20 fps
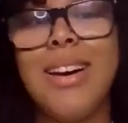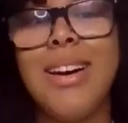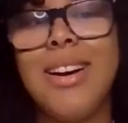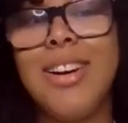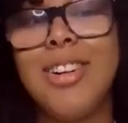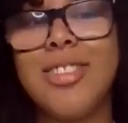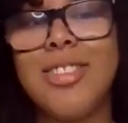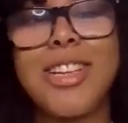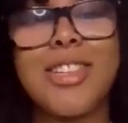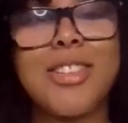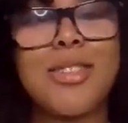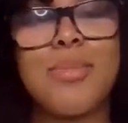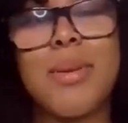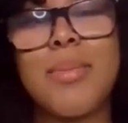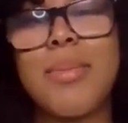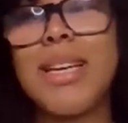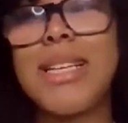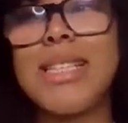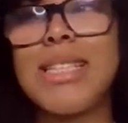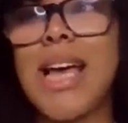There's
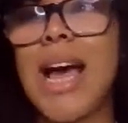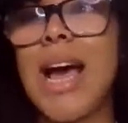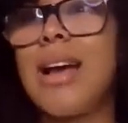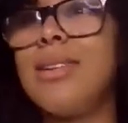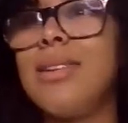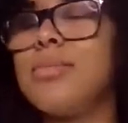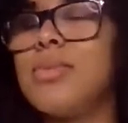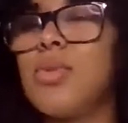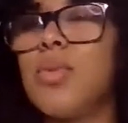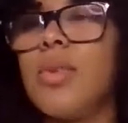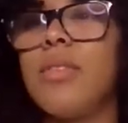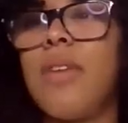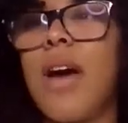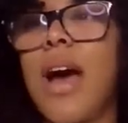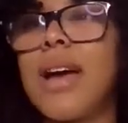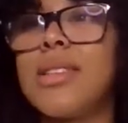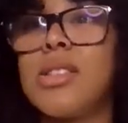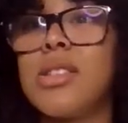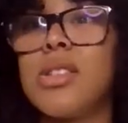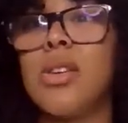been many times we've
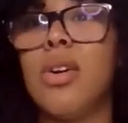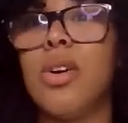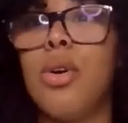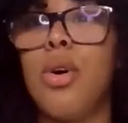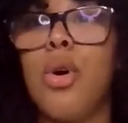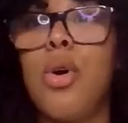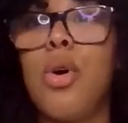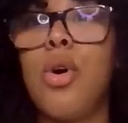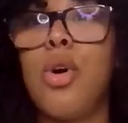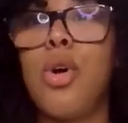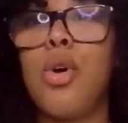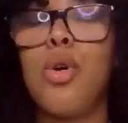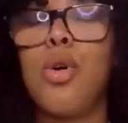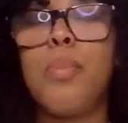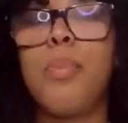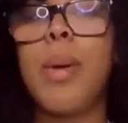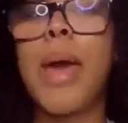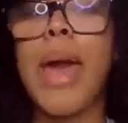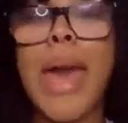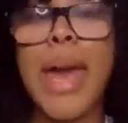had to
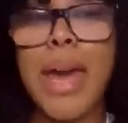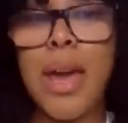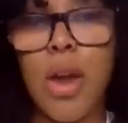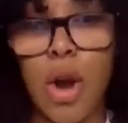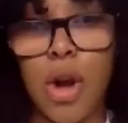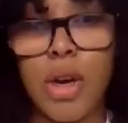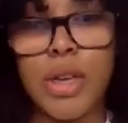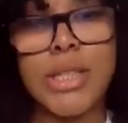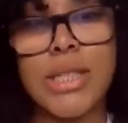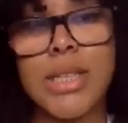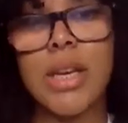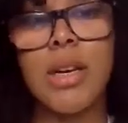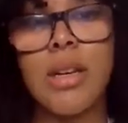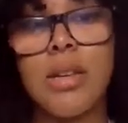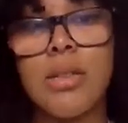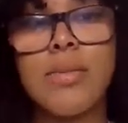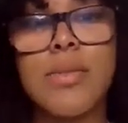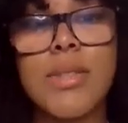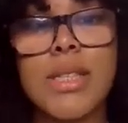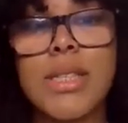pay
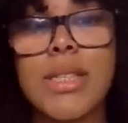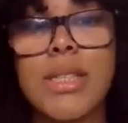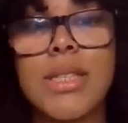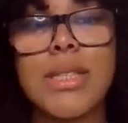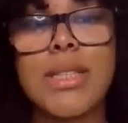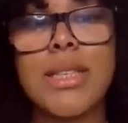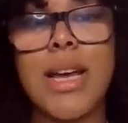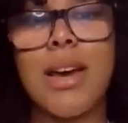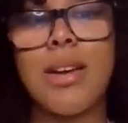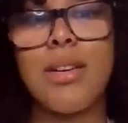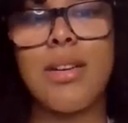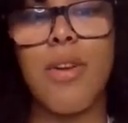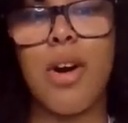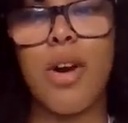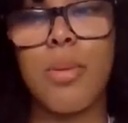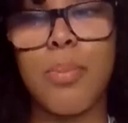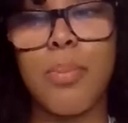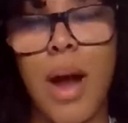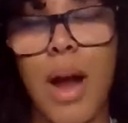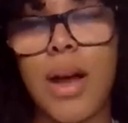ourselves out of
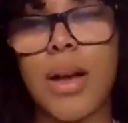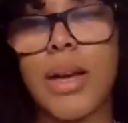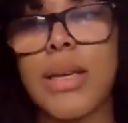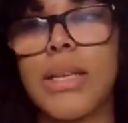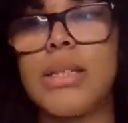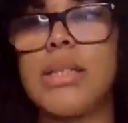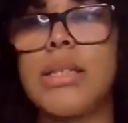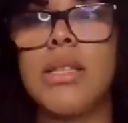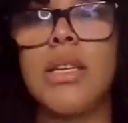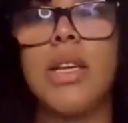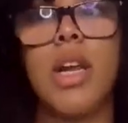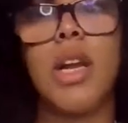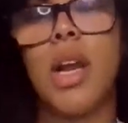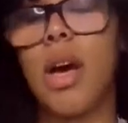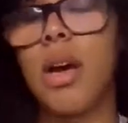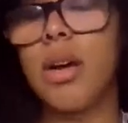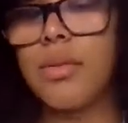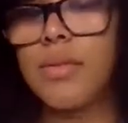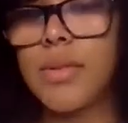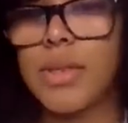our pockets
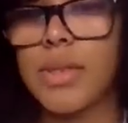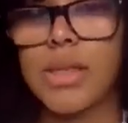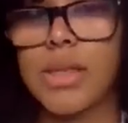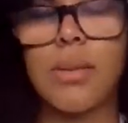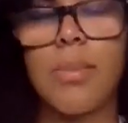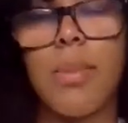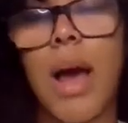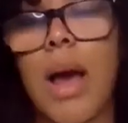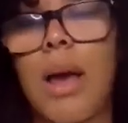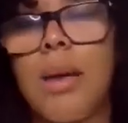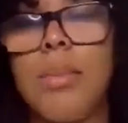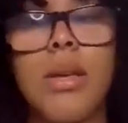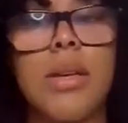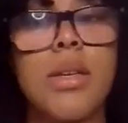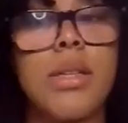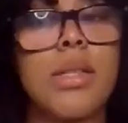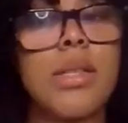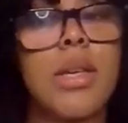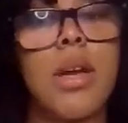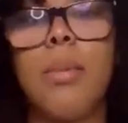gloves to buy
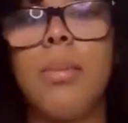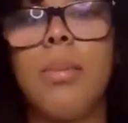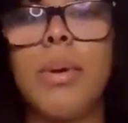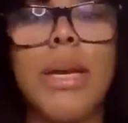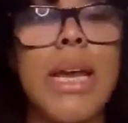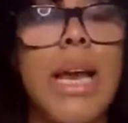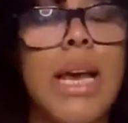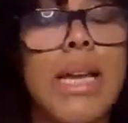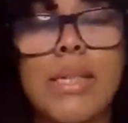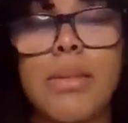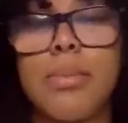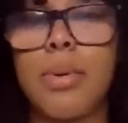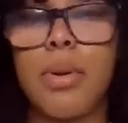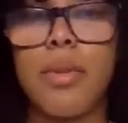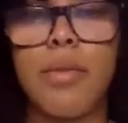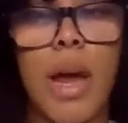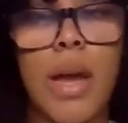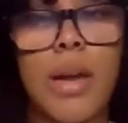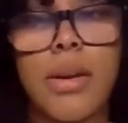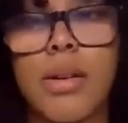because the company hasn't
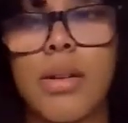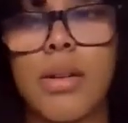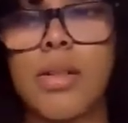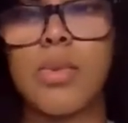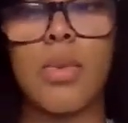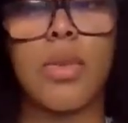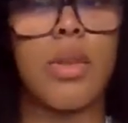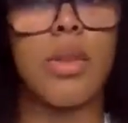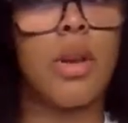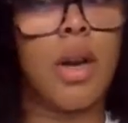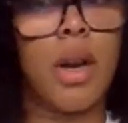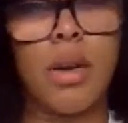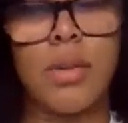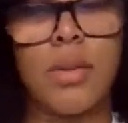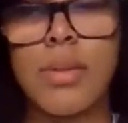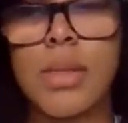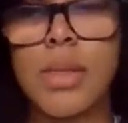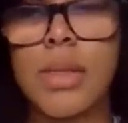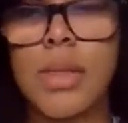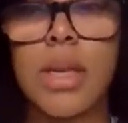provided us with
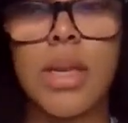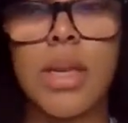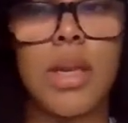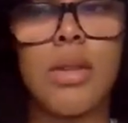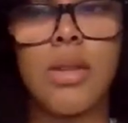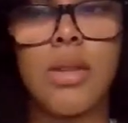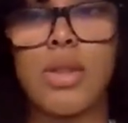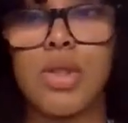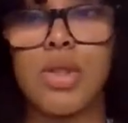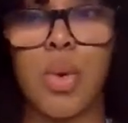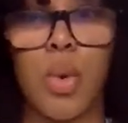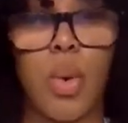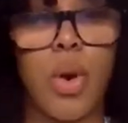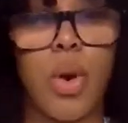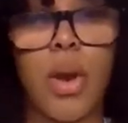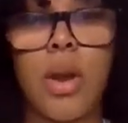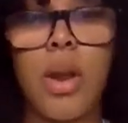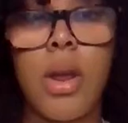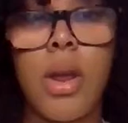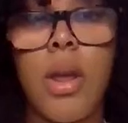gloves in the
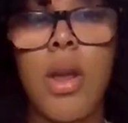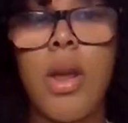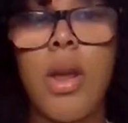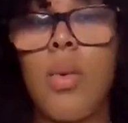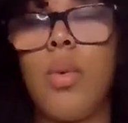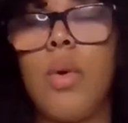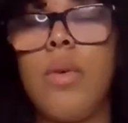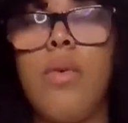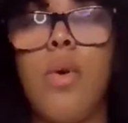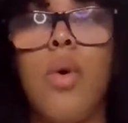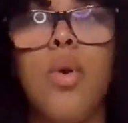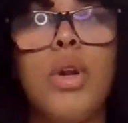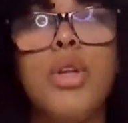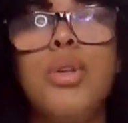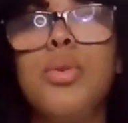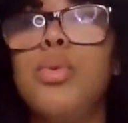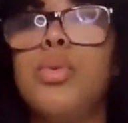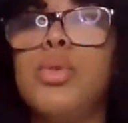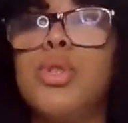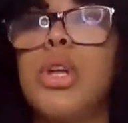store. We've only
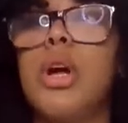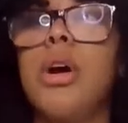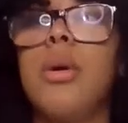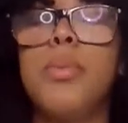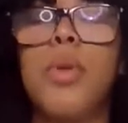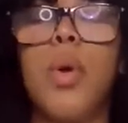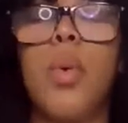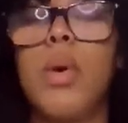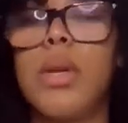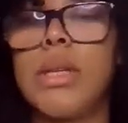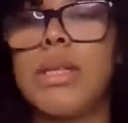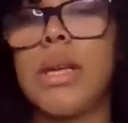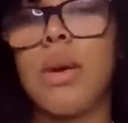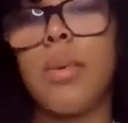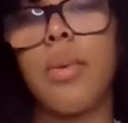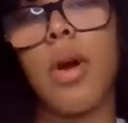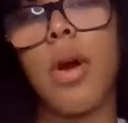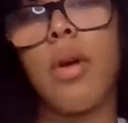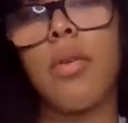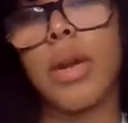used up the ones
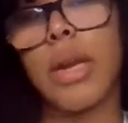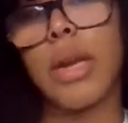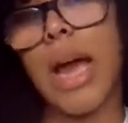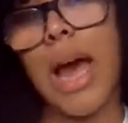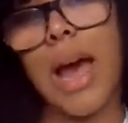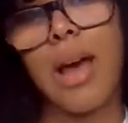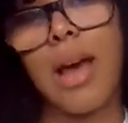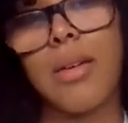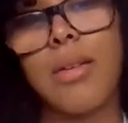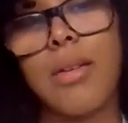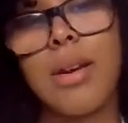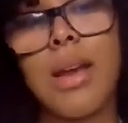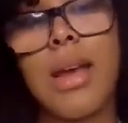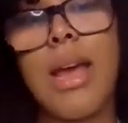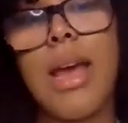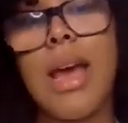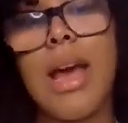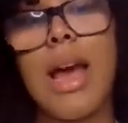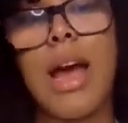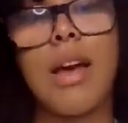that we already had.
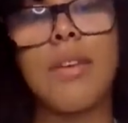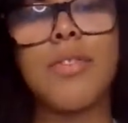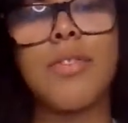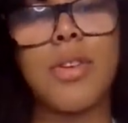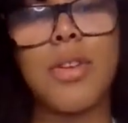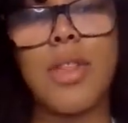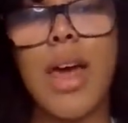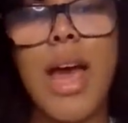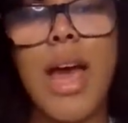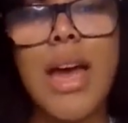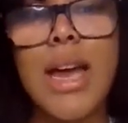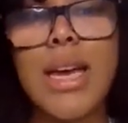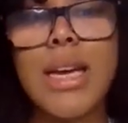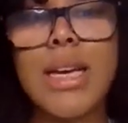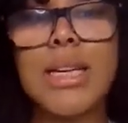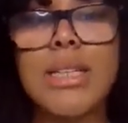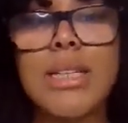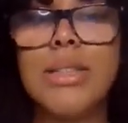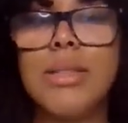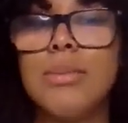After that,
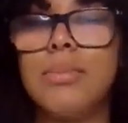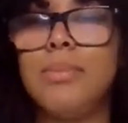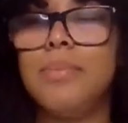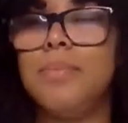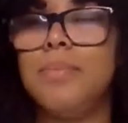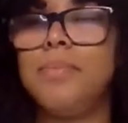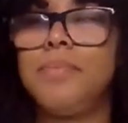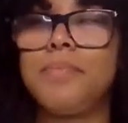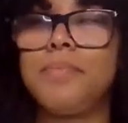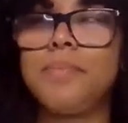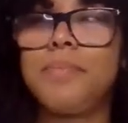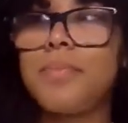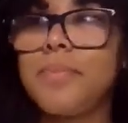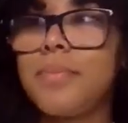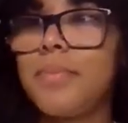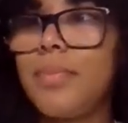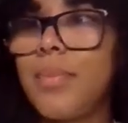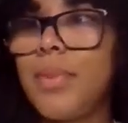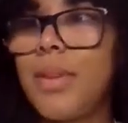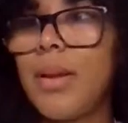
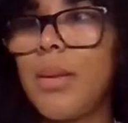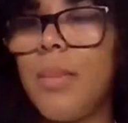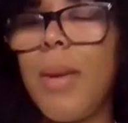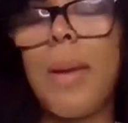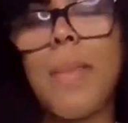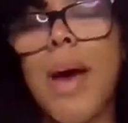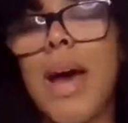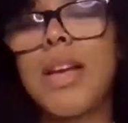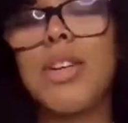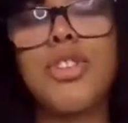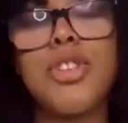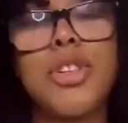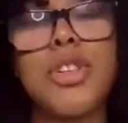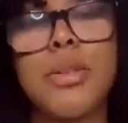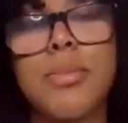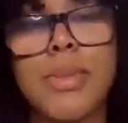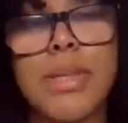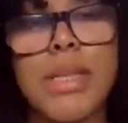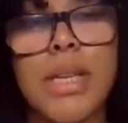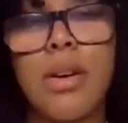my manager
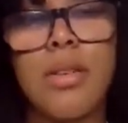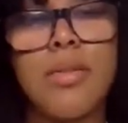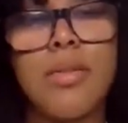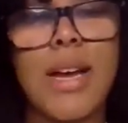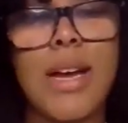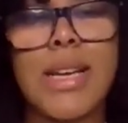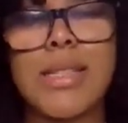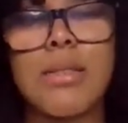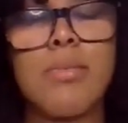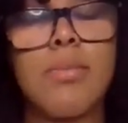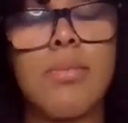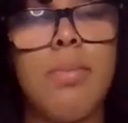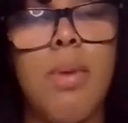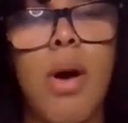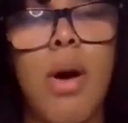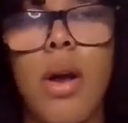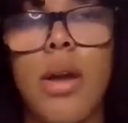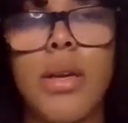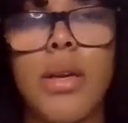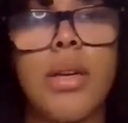himself has
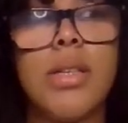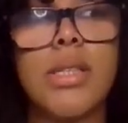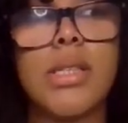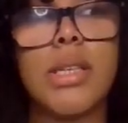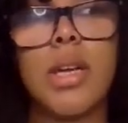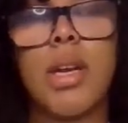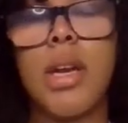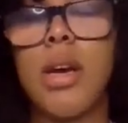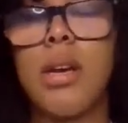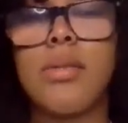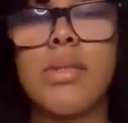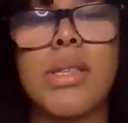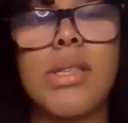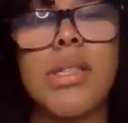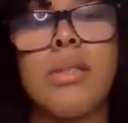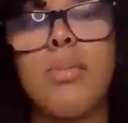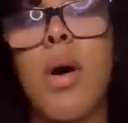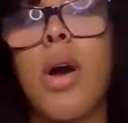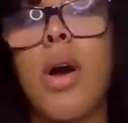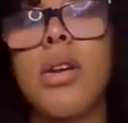bought us gloves.
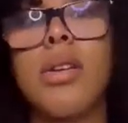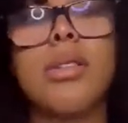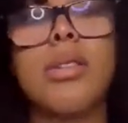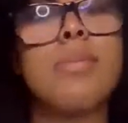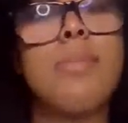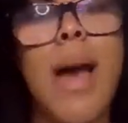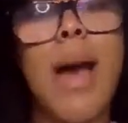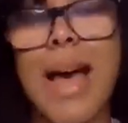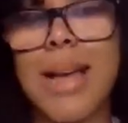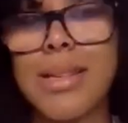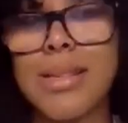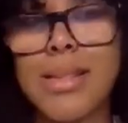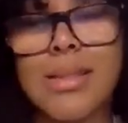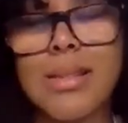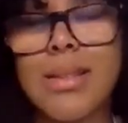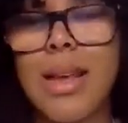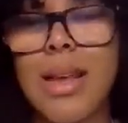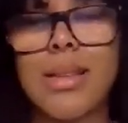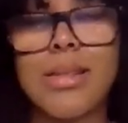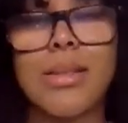He's bought us masks
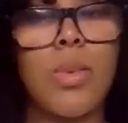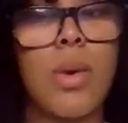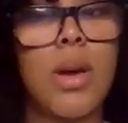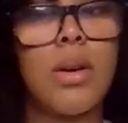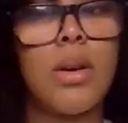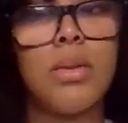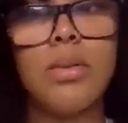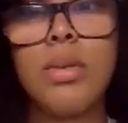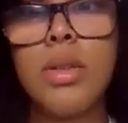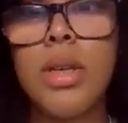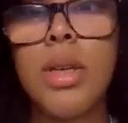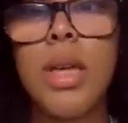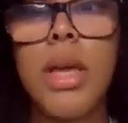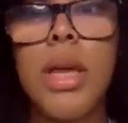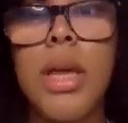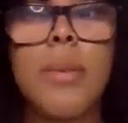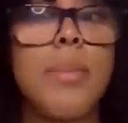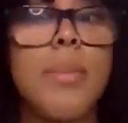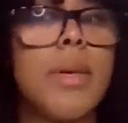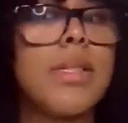as well
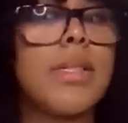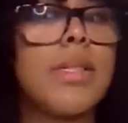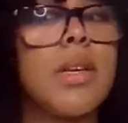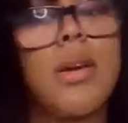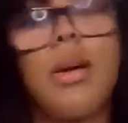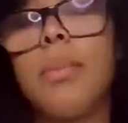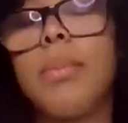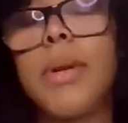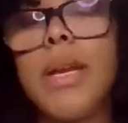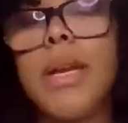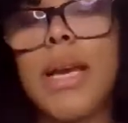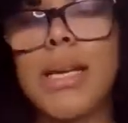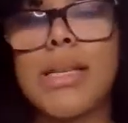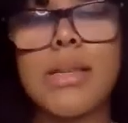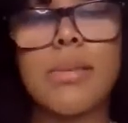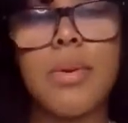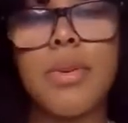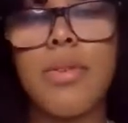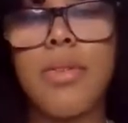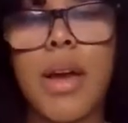because the company
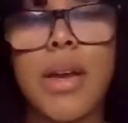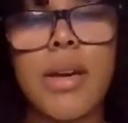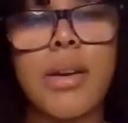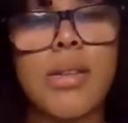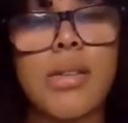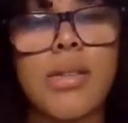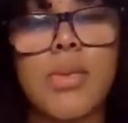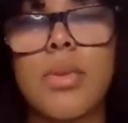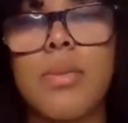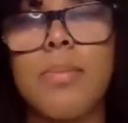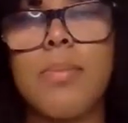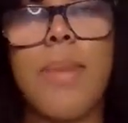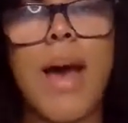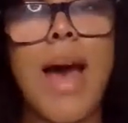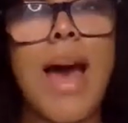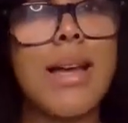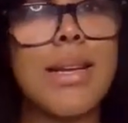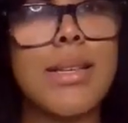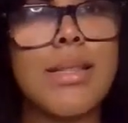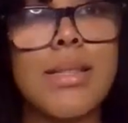hasn't provided us with
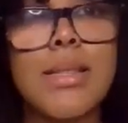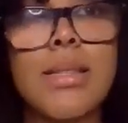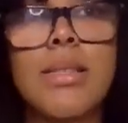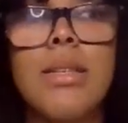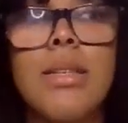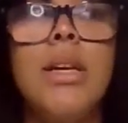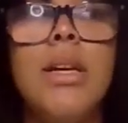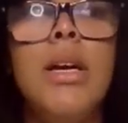masks.